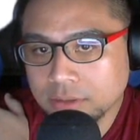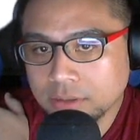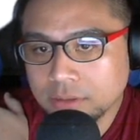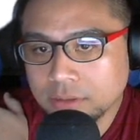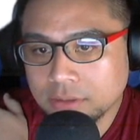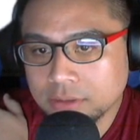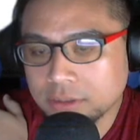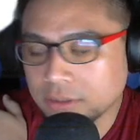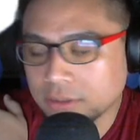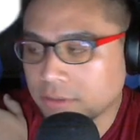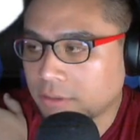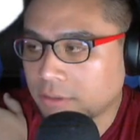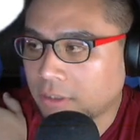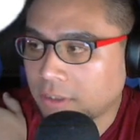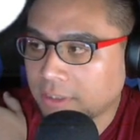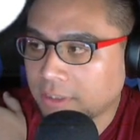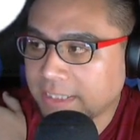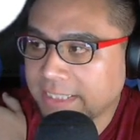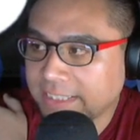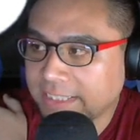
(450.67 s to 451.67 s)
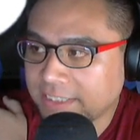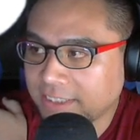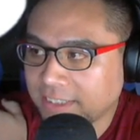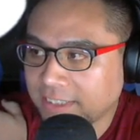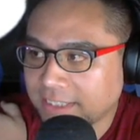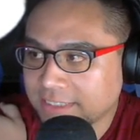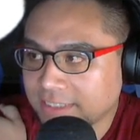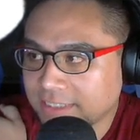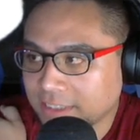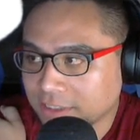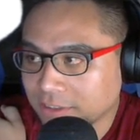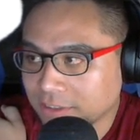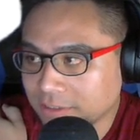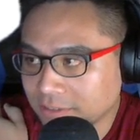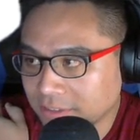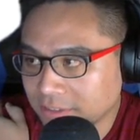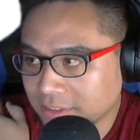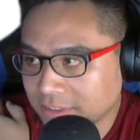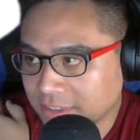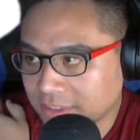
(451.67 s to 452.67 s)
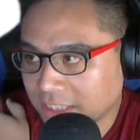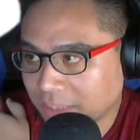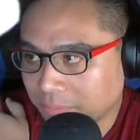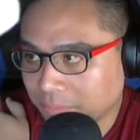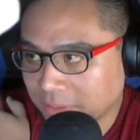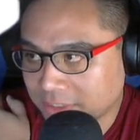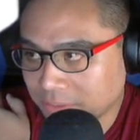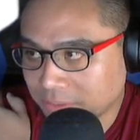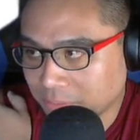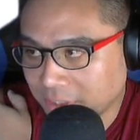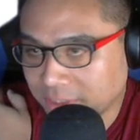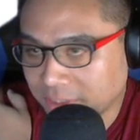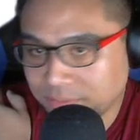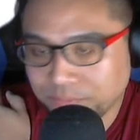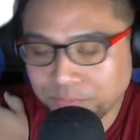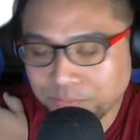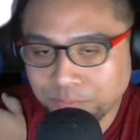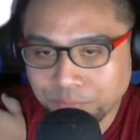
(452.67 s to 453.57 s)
So all I need you guys to do is keep this in mind,